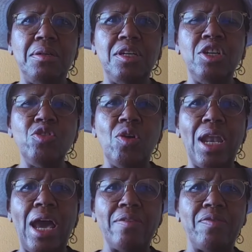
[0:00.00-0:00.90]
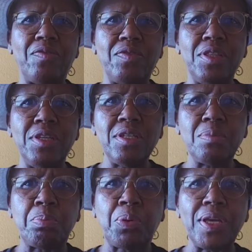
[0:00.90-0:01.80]
in your life, these
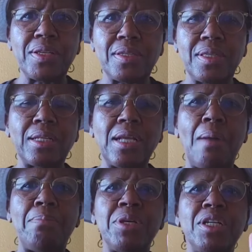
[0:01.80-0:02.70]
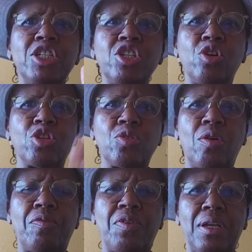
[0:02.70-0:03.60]
bricks that are building your
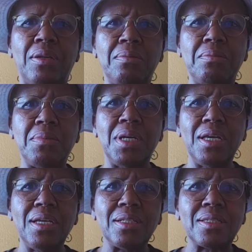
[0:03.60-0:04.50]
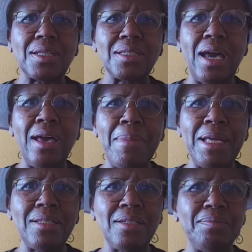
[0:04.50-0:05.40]
Stokvel, it's
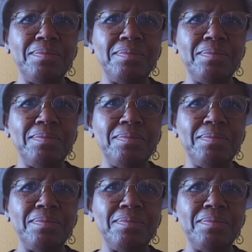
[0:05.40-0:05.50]
retirement,